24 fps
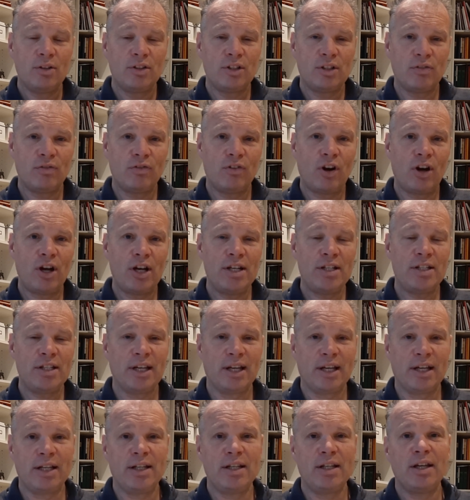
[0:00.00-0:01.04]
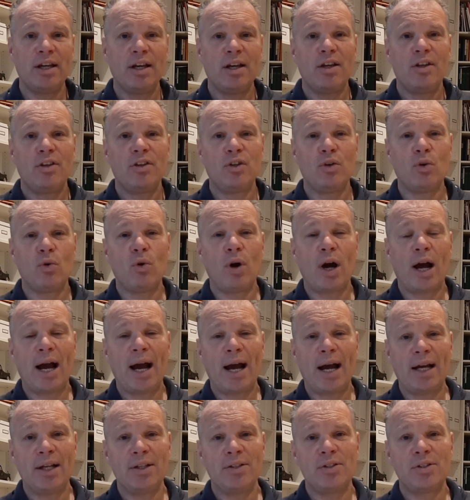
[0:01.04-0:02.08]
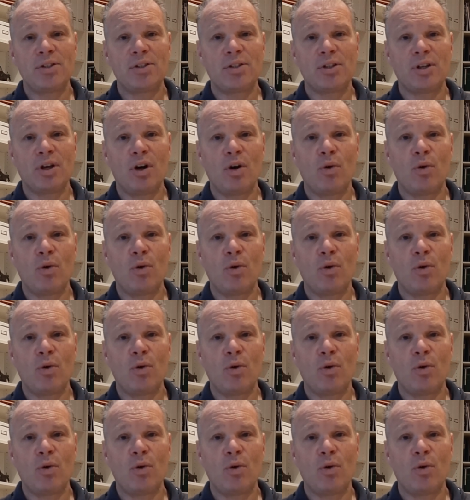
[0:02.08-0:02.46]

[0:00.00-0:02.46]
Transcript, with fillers: dividing your ads